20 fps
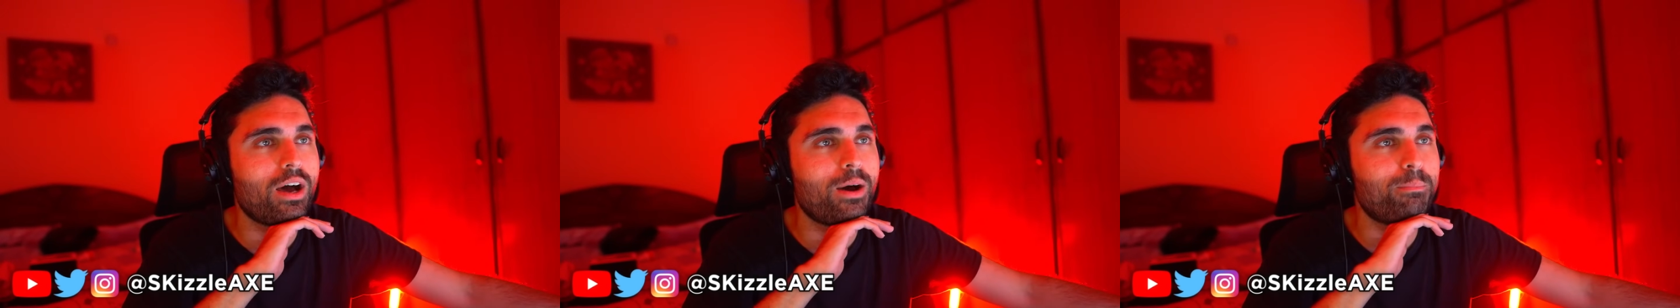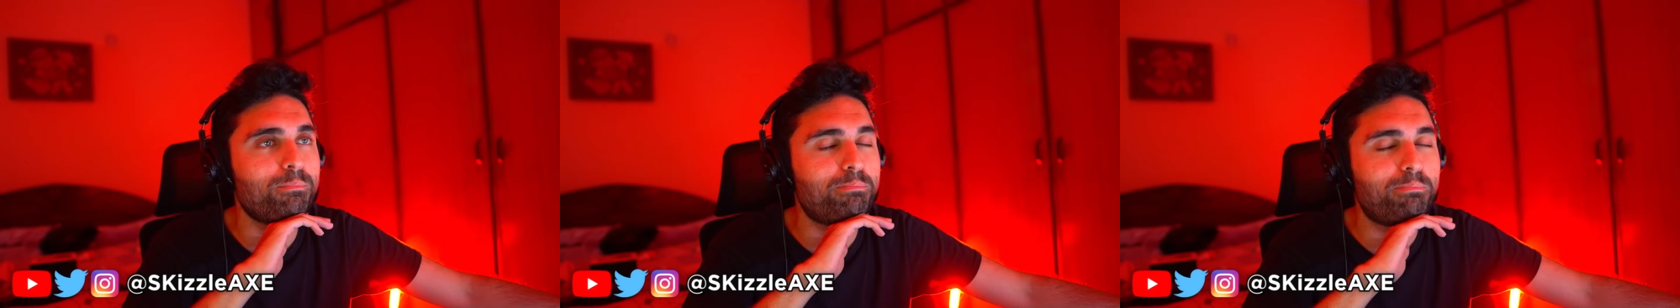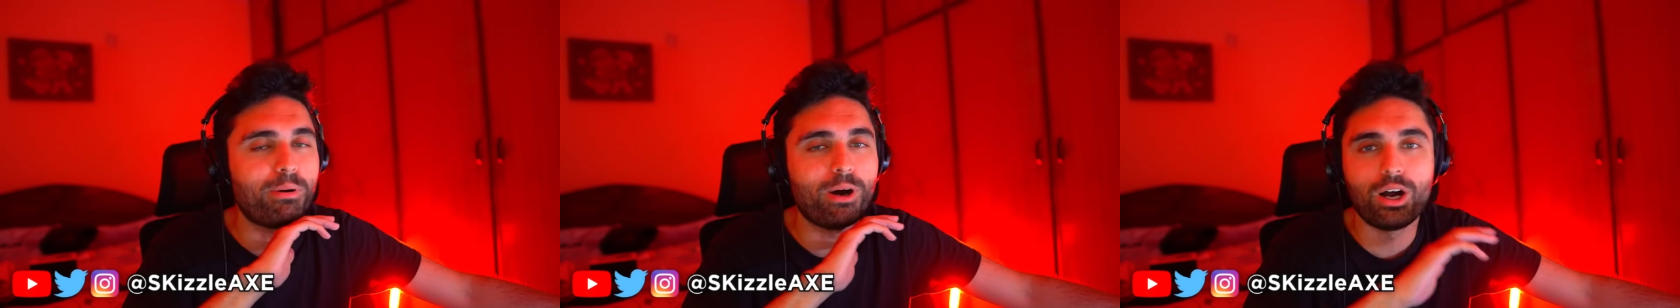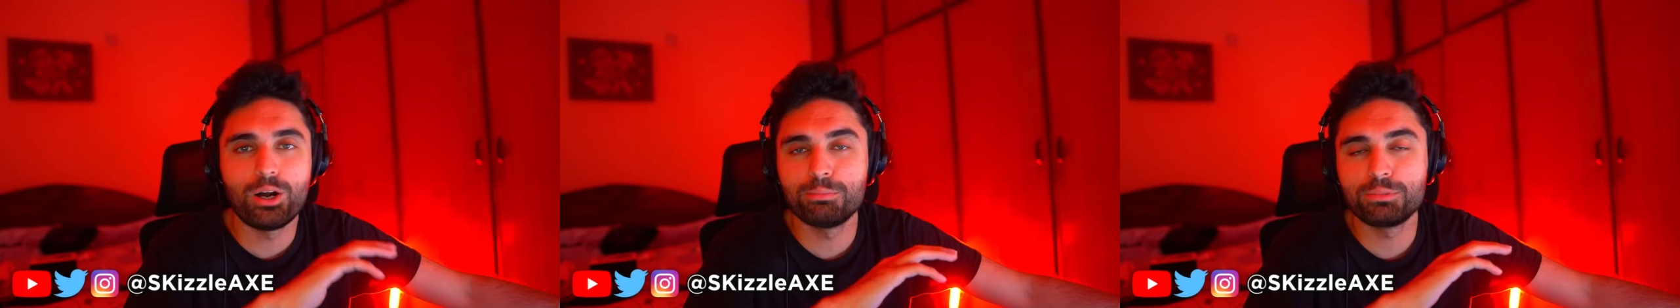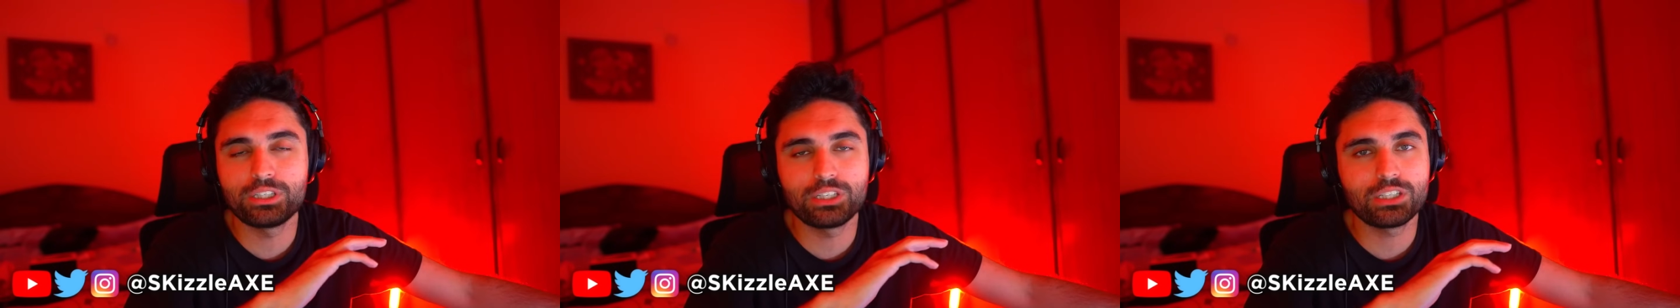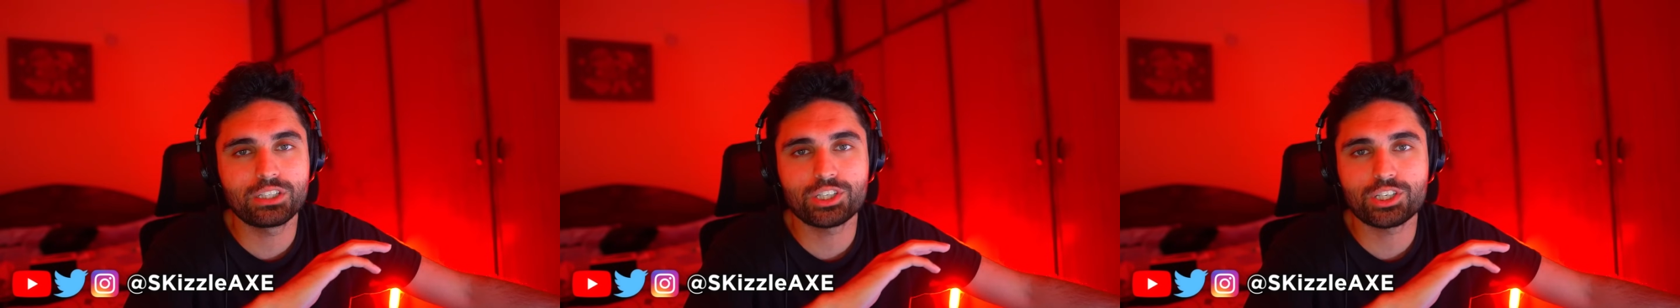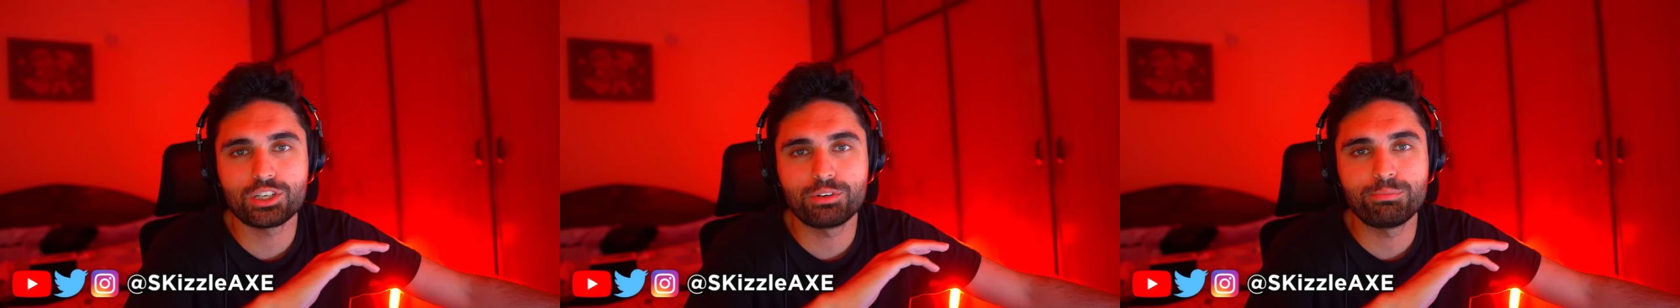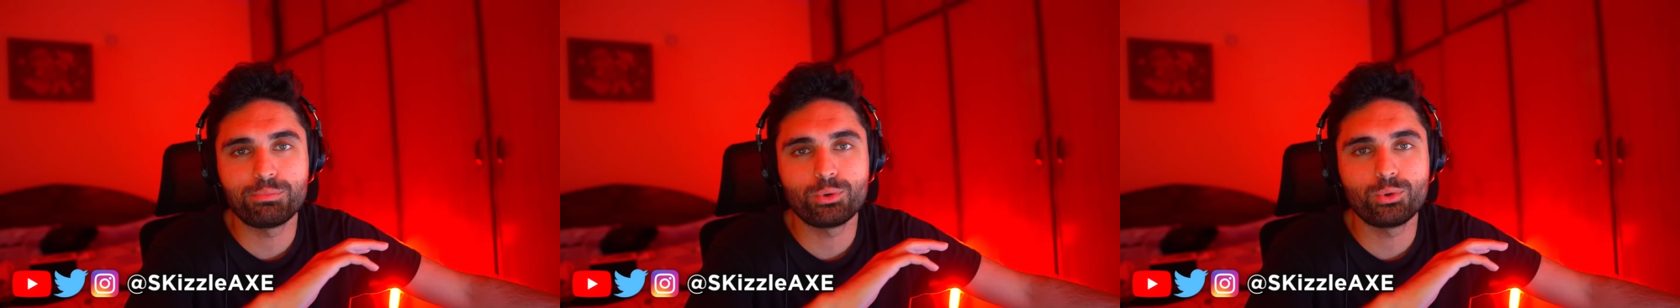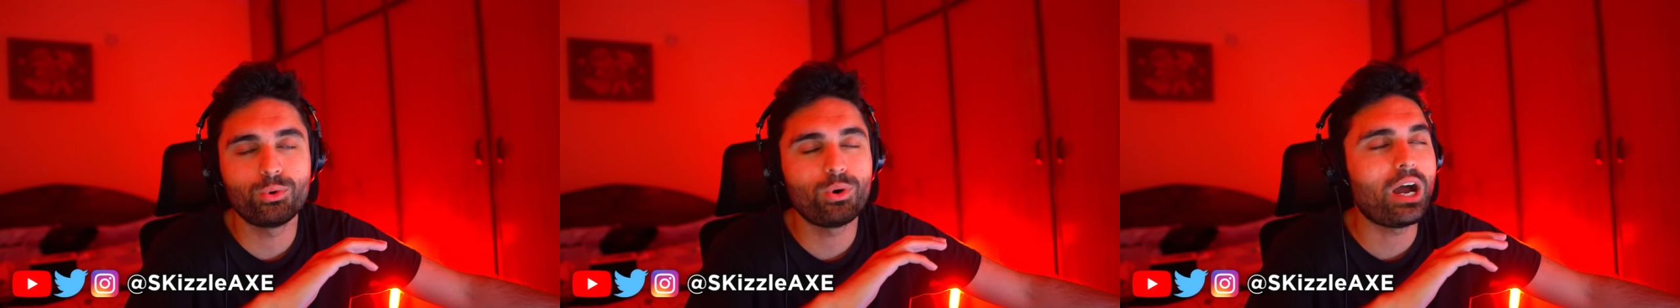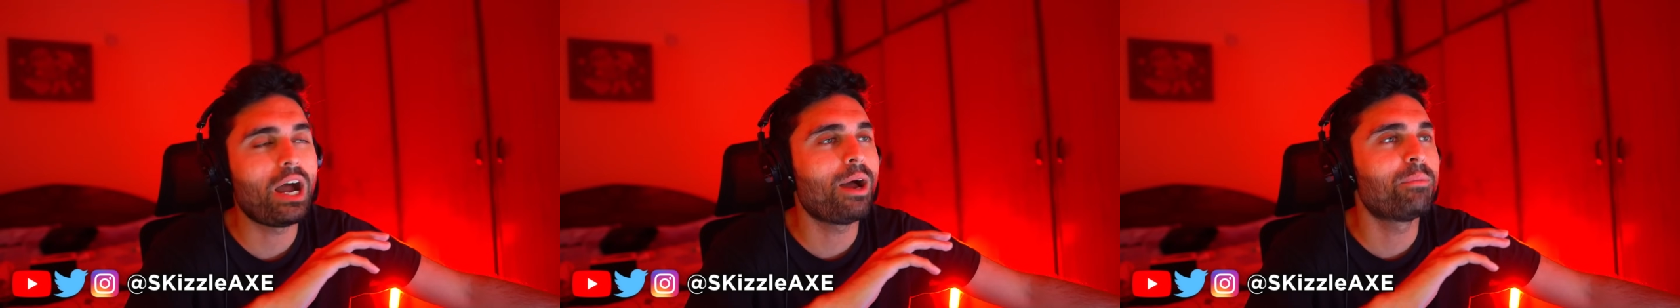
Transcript: abomination, bro.